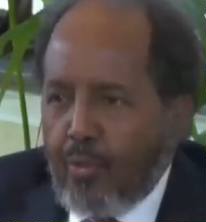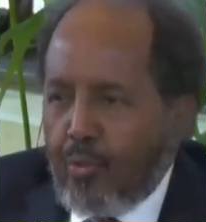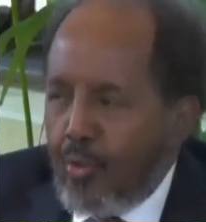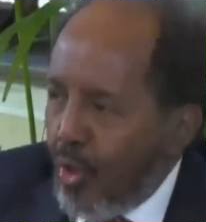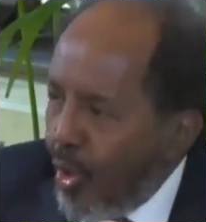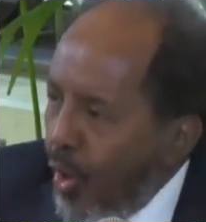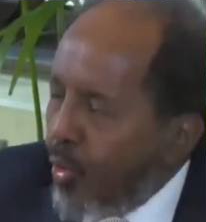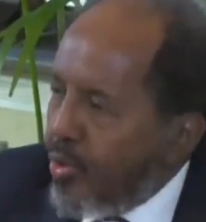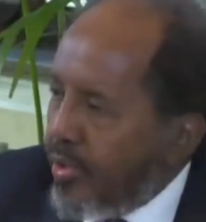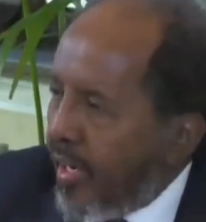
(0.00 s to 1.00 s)
to the
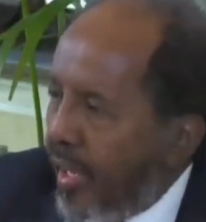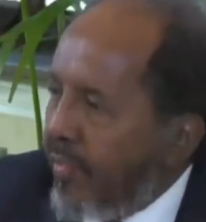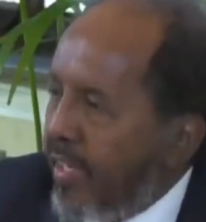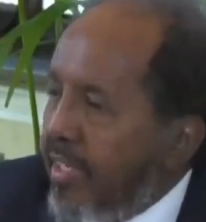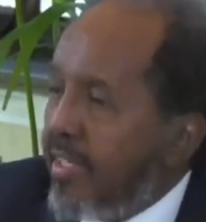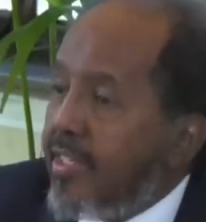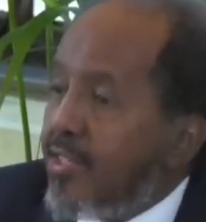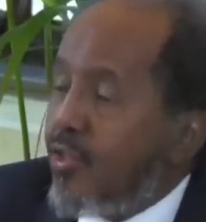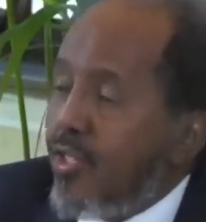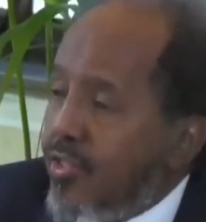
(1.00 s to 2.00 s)
lowest level in
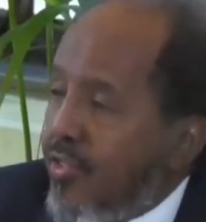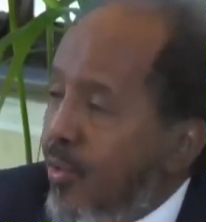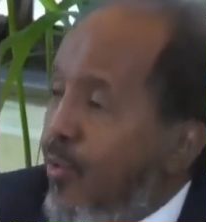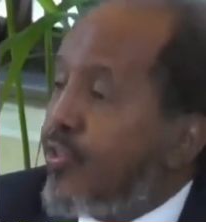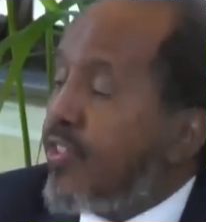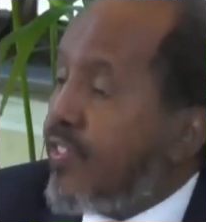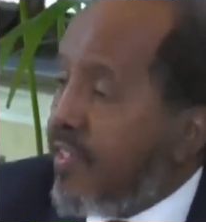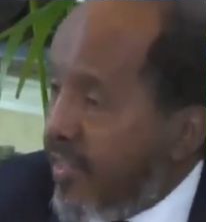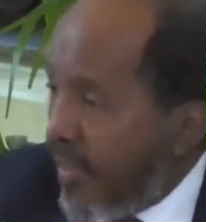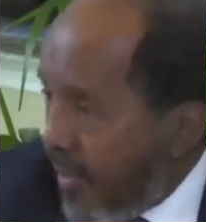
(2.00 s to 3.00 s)
its history of
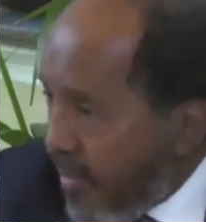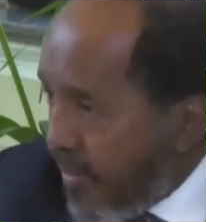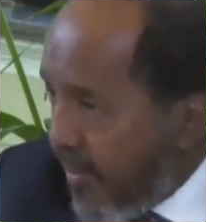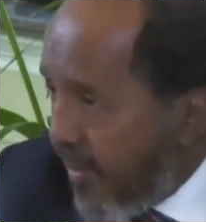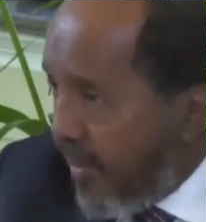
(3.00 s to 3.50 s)
16 years.